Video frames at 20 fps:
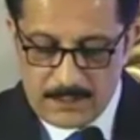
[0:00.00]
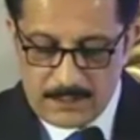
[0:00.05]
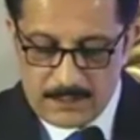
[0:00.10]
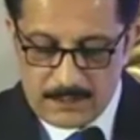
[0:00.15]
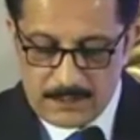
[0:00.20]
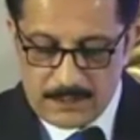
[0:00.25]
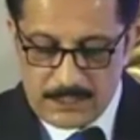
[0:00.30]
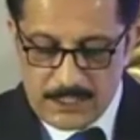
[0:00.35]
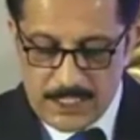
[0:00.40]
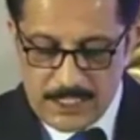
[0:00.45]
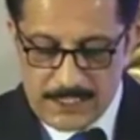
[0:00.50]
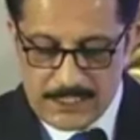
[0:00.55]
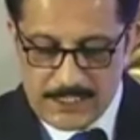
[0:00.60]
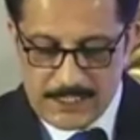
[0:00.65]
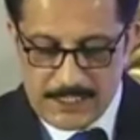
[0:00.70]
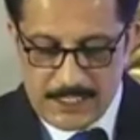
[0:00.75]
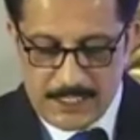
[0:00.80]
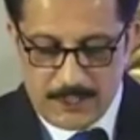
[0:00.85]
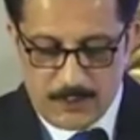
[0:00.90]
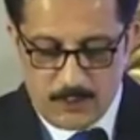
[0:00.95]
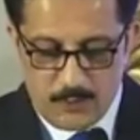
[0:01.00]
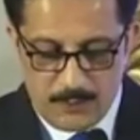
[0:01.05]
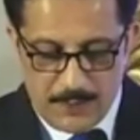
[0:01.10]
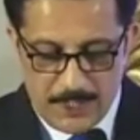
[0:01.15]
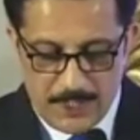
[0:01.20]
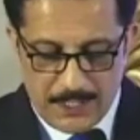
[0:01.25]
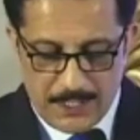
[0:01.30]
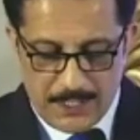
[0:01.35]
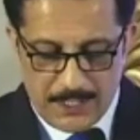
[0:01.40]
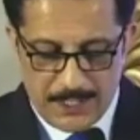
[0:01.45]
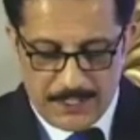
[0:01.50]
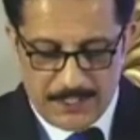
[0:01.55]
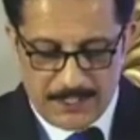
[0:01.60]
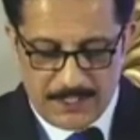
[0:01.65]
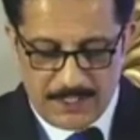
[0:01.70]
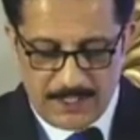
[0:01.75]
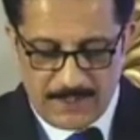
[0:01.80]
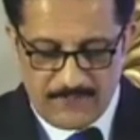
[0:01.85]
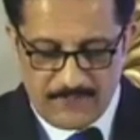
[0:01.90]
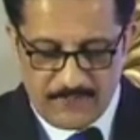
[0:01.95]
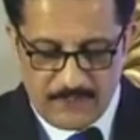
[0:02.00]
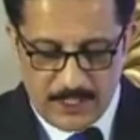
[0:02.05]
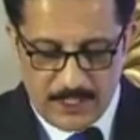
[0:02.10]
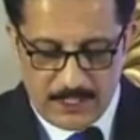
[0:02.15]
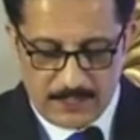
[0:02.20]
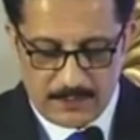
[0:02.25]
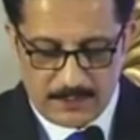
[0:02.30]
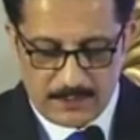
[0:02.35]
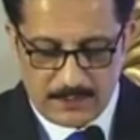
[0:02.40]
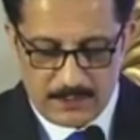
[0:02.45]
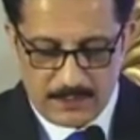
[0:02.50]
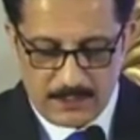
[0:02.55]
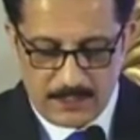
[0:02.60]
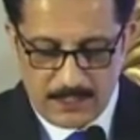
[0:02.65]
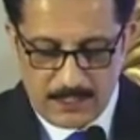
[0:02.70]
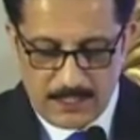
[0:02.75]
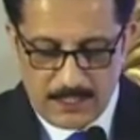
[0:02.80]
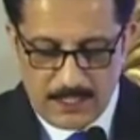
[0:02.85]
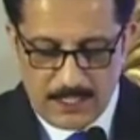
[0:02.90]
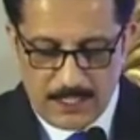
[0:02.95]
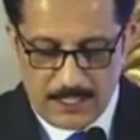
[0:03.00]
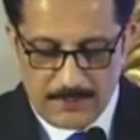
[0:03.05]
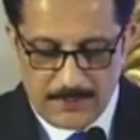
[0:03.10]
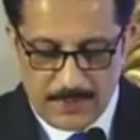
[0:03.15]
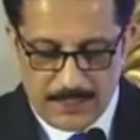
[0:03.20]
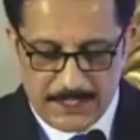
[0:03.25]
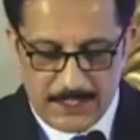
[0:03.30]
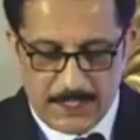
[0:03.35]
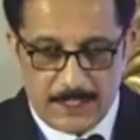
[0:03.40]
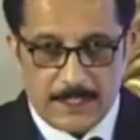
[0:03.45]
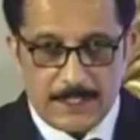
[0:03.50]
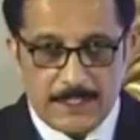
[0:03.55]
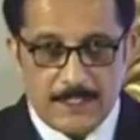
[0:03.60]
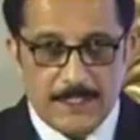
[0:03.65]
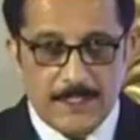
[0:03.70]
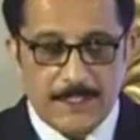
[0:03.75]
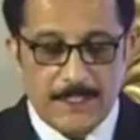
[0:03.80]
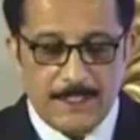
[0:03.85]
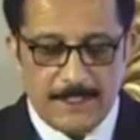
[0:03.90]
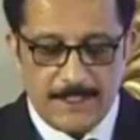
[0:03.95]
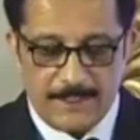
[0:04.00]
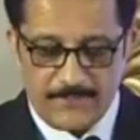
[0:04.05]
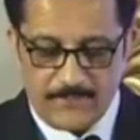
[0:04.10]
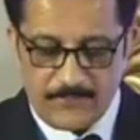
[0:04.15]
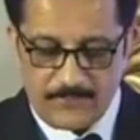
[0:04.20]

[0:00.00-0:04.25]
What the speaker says: just and human condition of work and maternity relief.